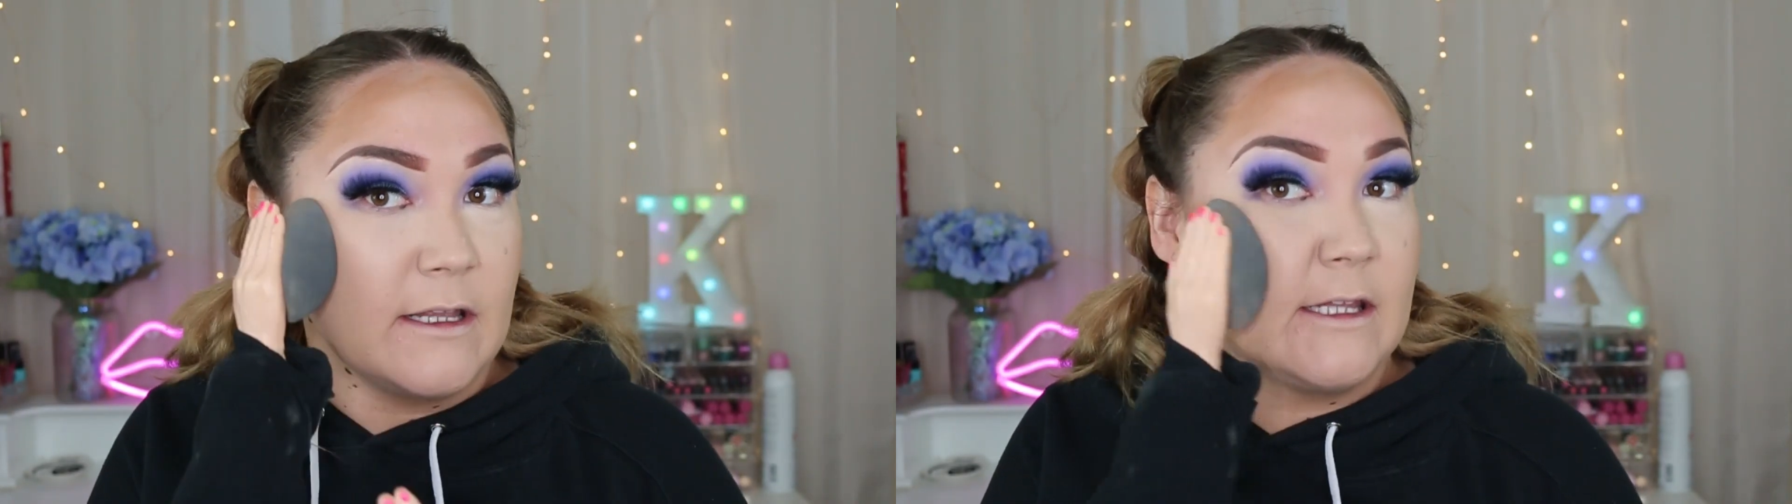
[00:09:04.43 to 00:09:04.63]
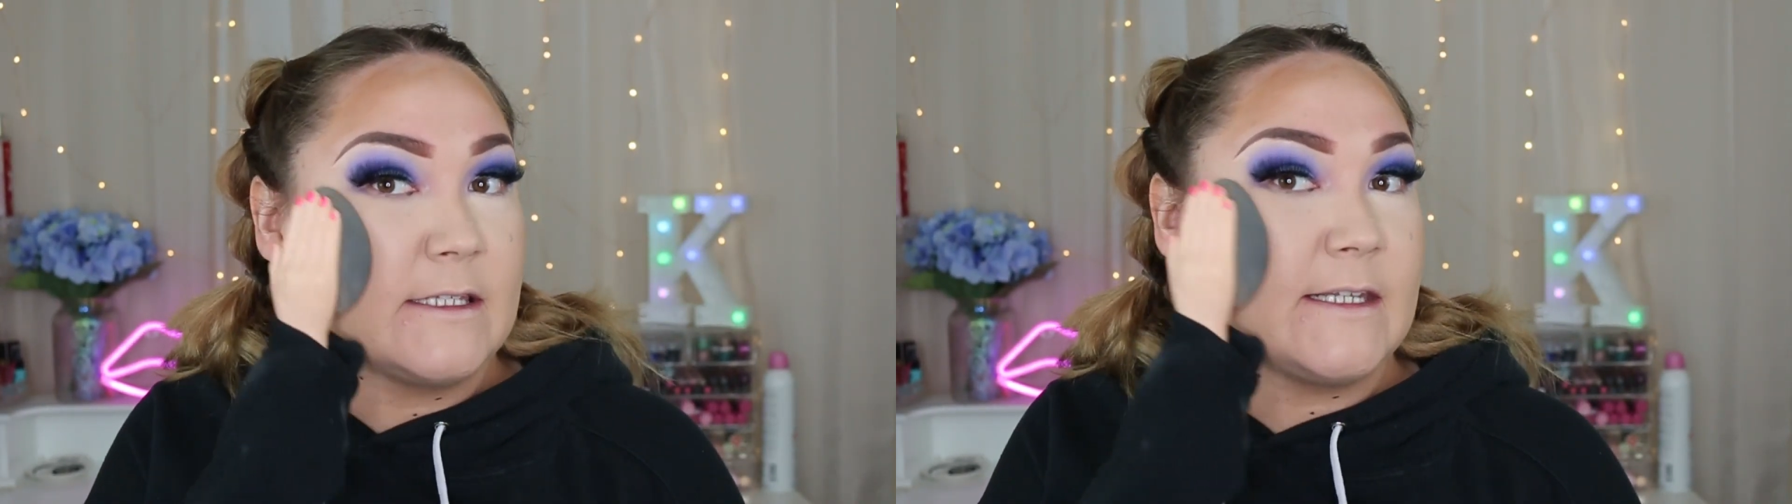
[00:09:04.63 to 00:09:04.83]

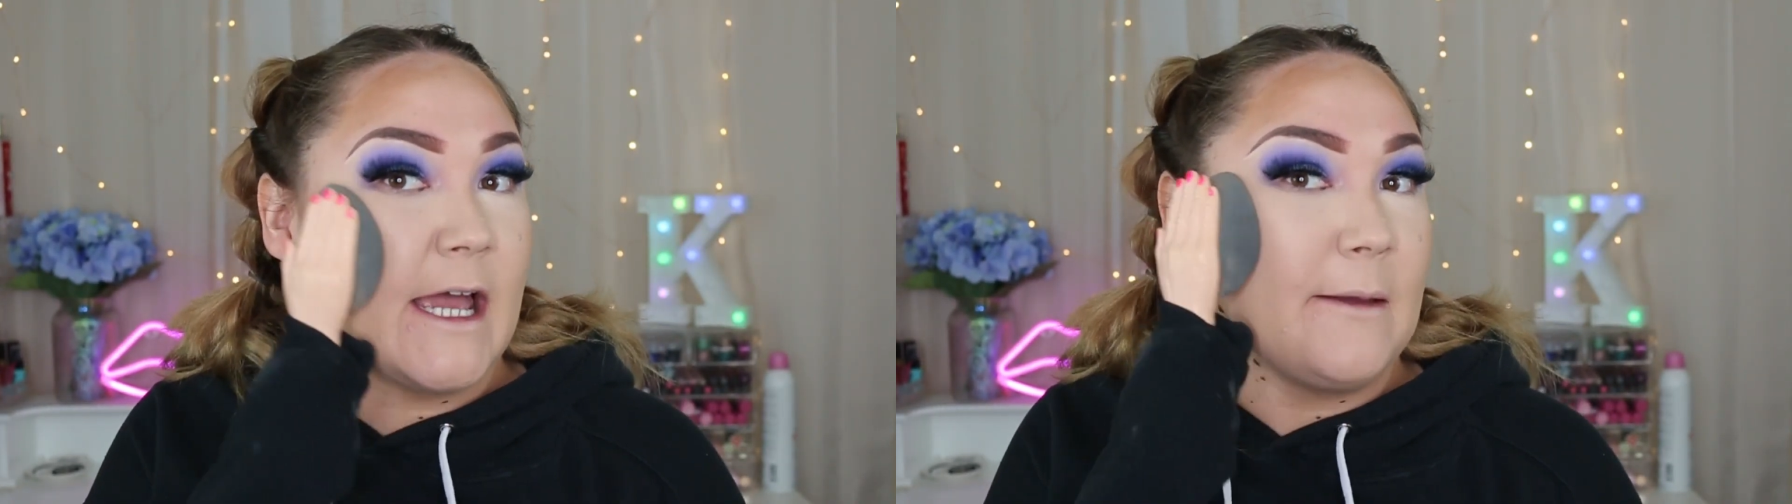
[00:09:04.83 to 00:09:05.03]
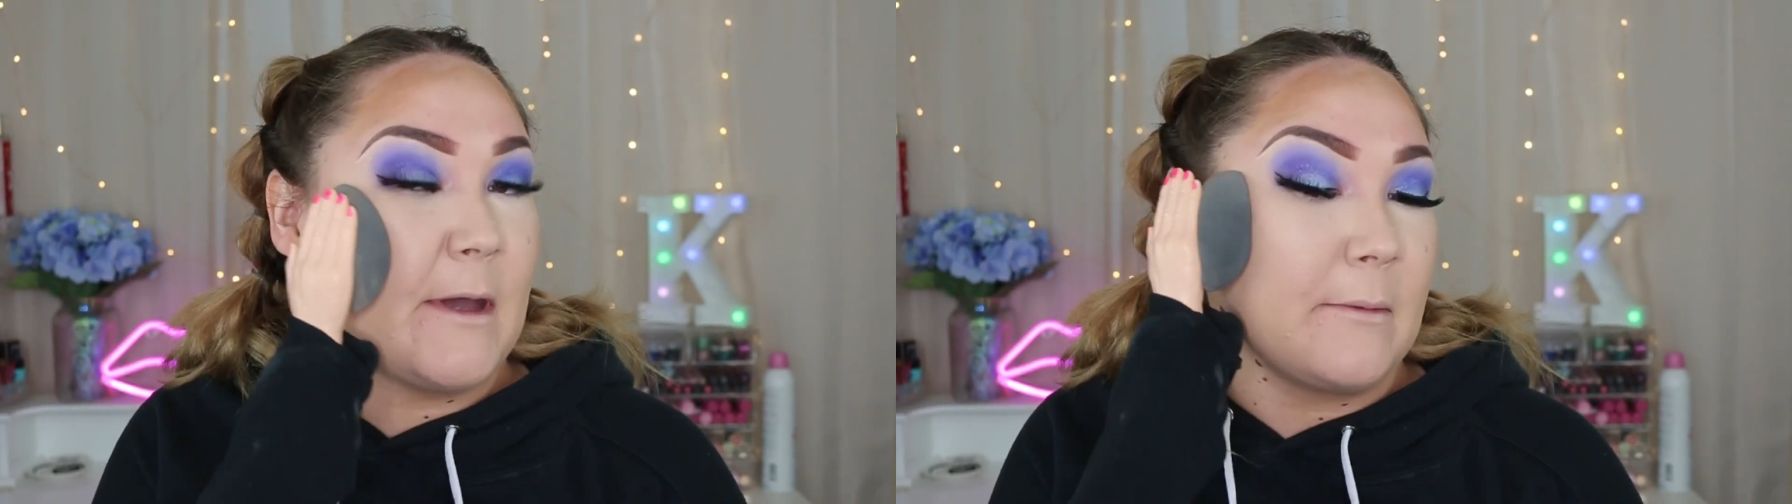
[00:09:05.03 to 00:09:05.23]
And this
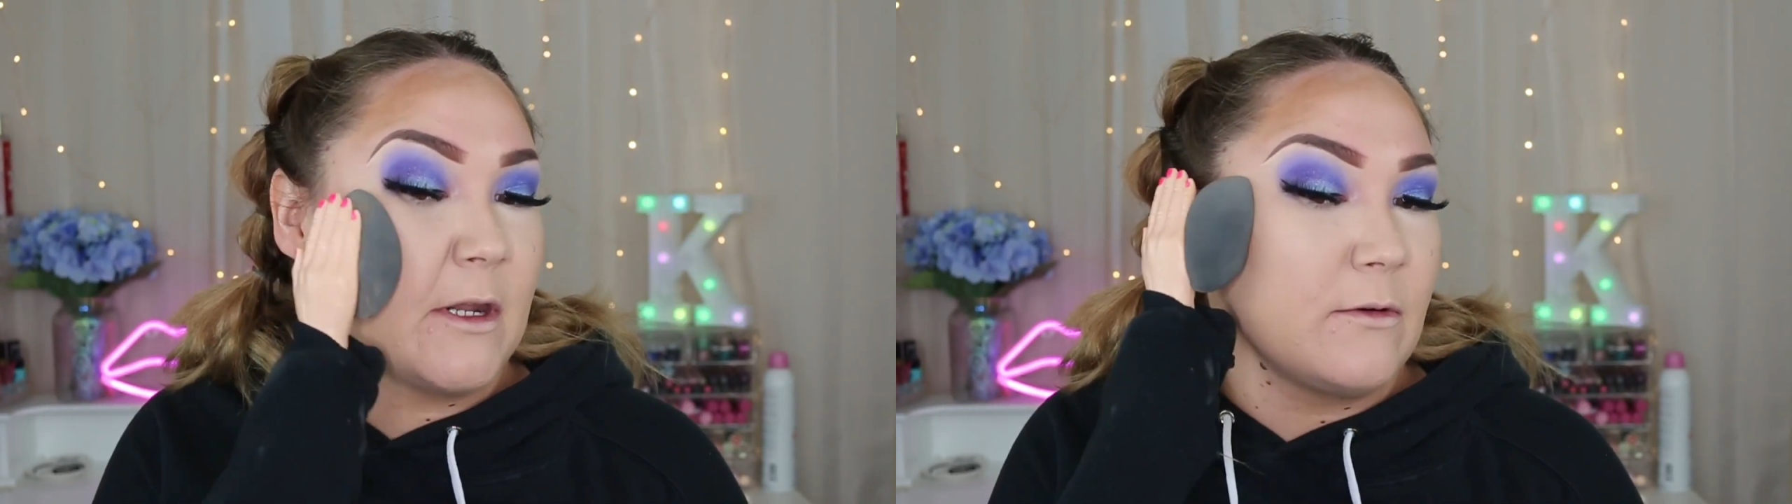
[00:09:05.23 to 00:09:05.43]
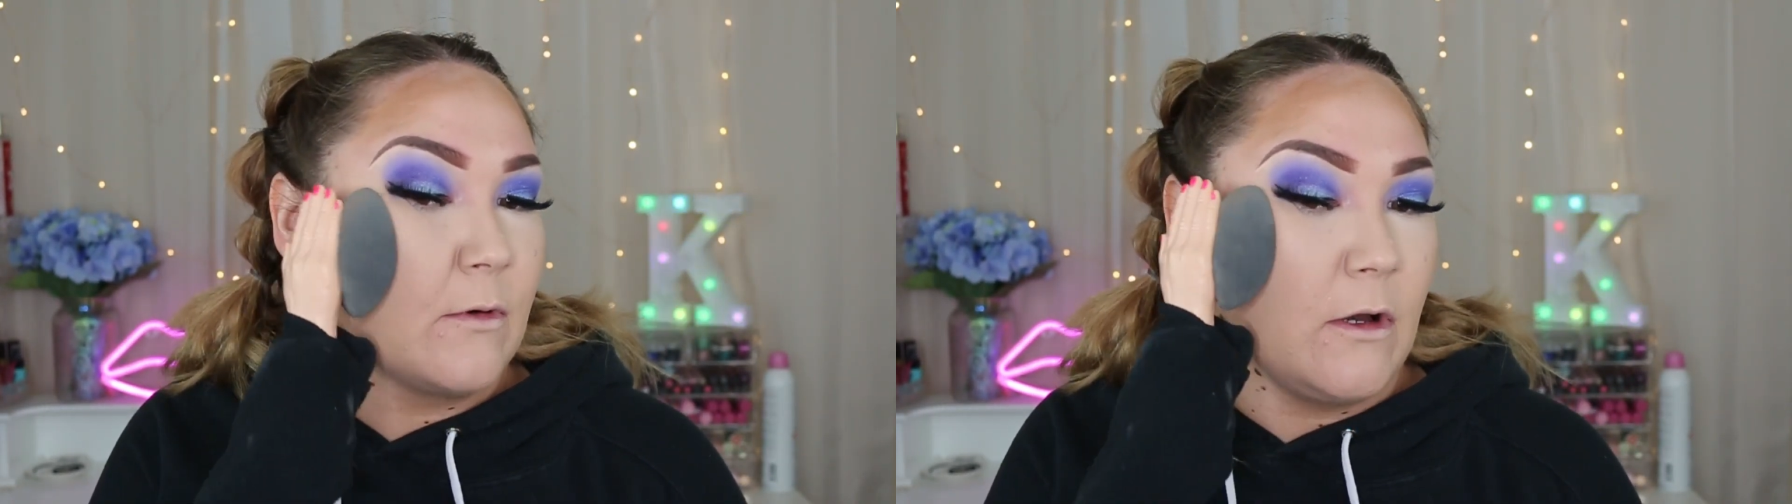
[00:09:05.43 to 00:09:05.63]
time I'm
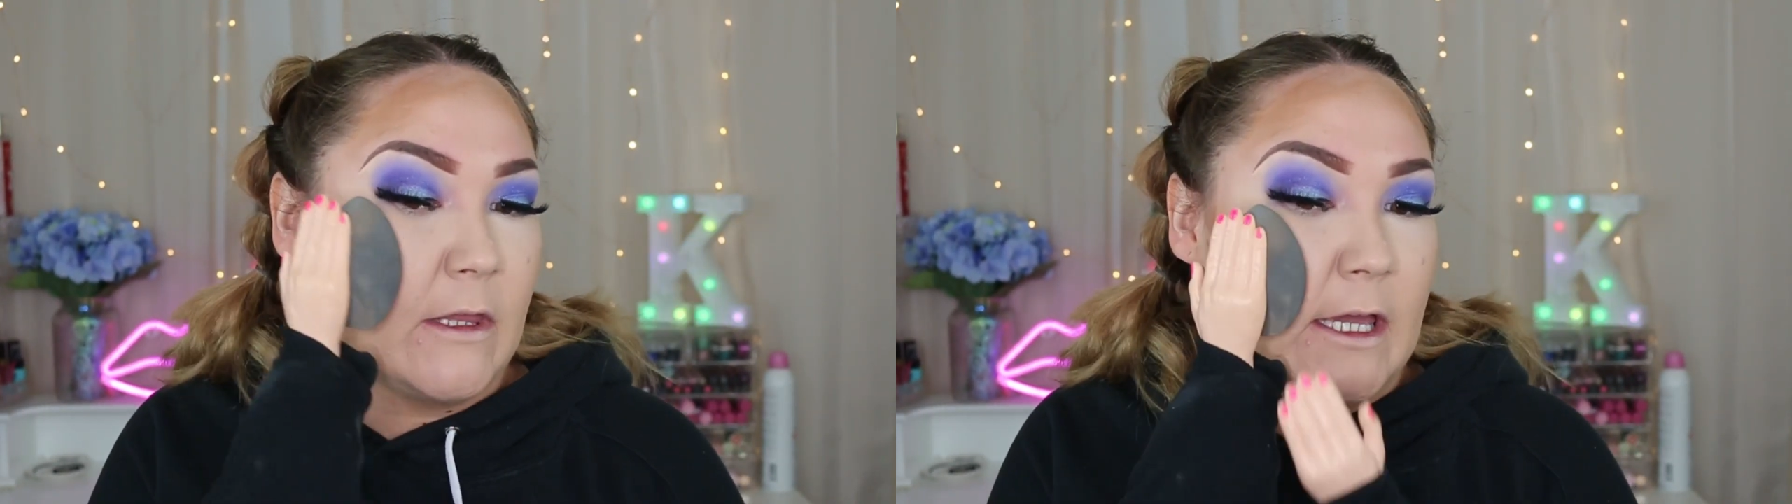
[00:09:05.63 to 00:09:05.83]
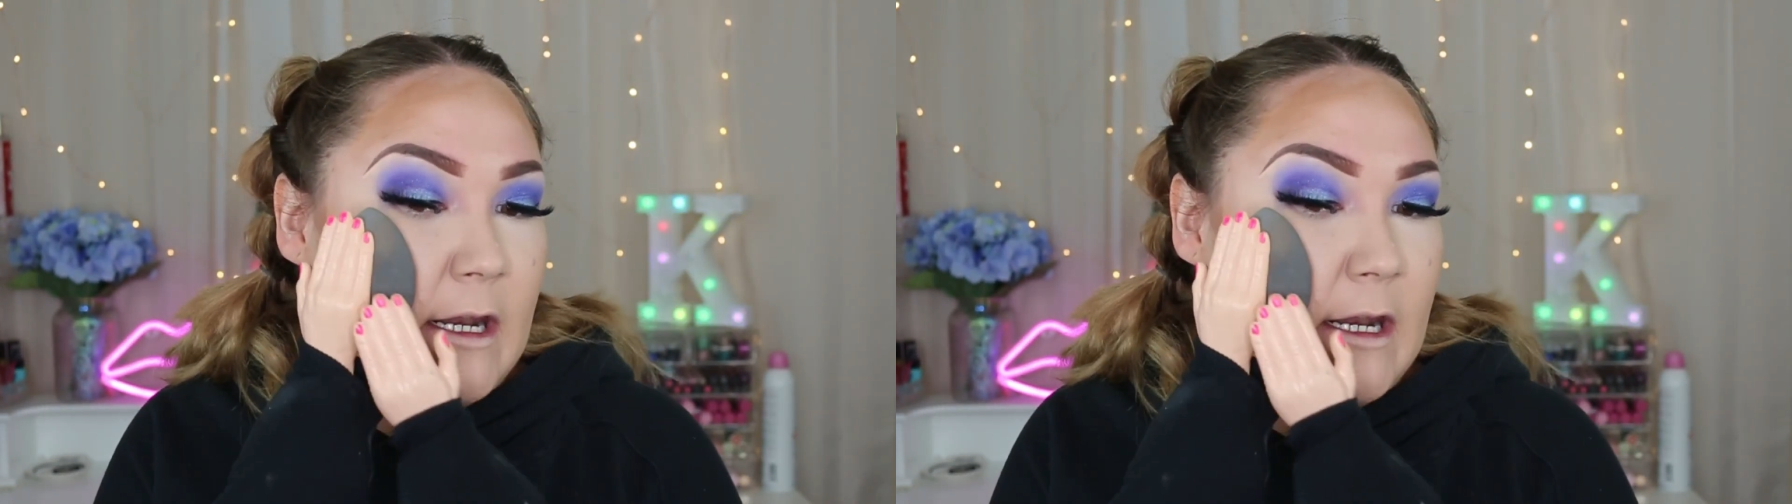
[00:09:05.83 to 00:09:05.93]
gonna roll it.